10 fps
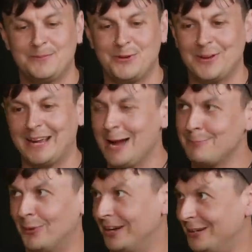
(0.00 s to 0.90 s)
doing
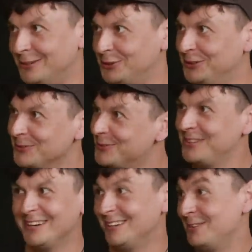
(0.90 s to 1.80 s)
airport incursions.
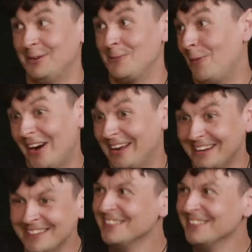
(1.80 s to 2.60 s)
I don't know why.